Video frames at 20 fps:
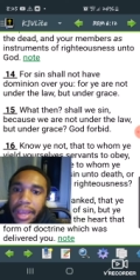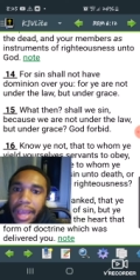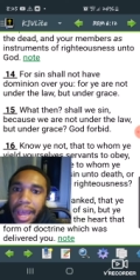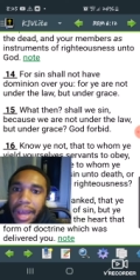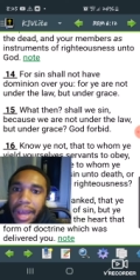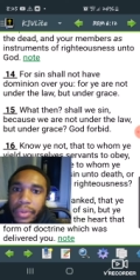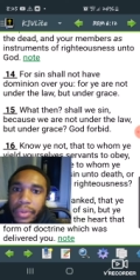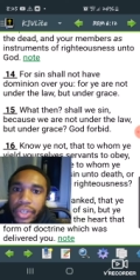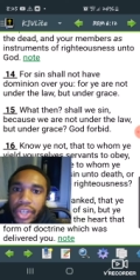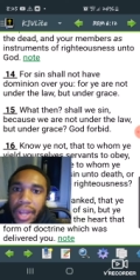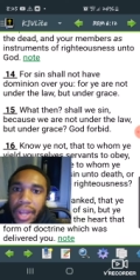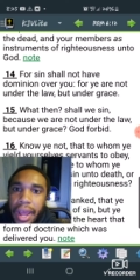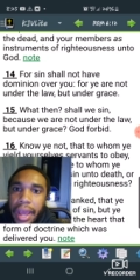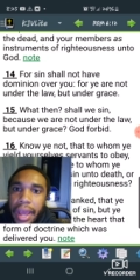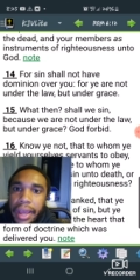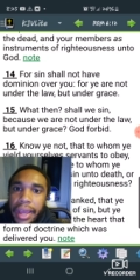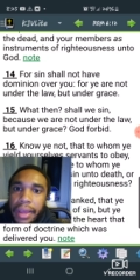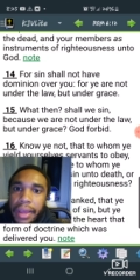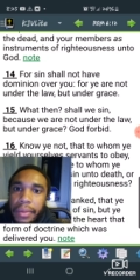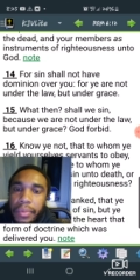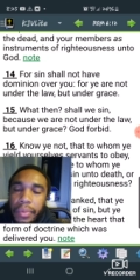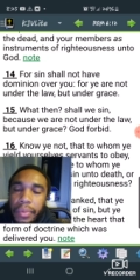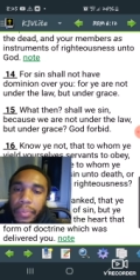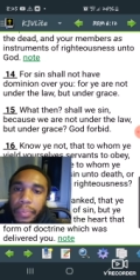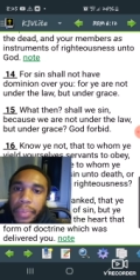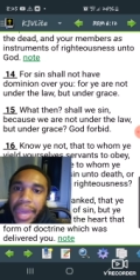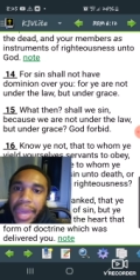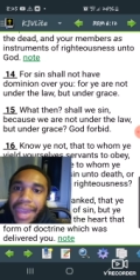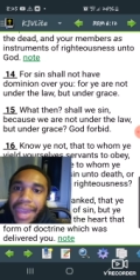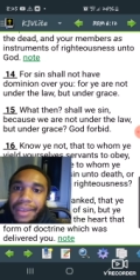Yahweh Shai
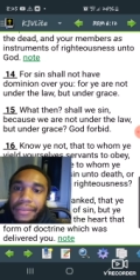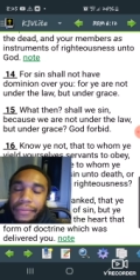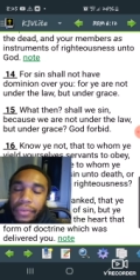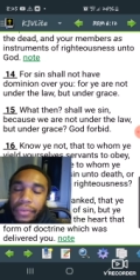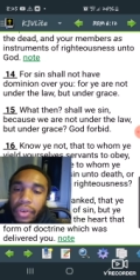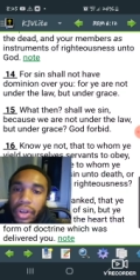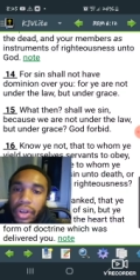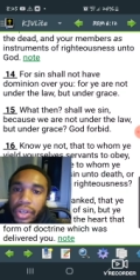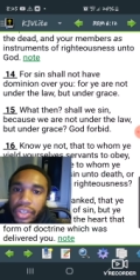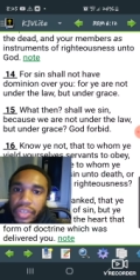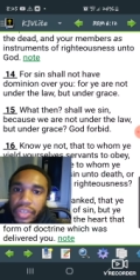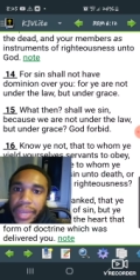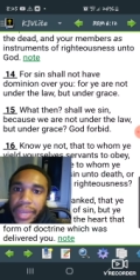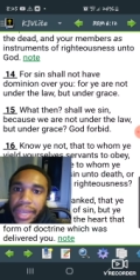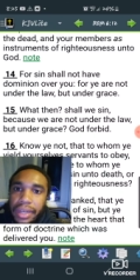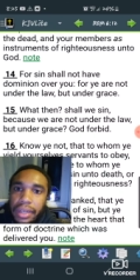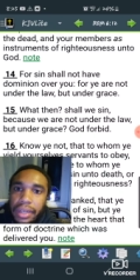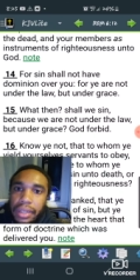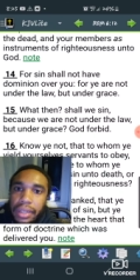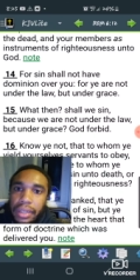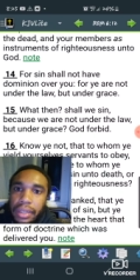paid for us, man.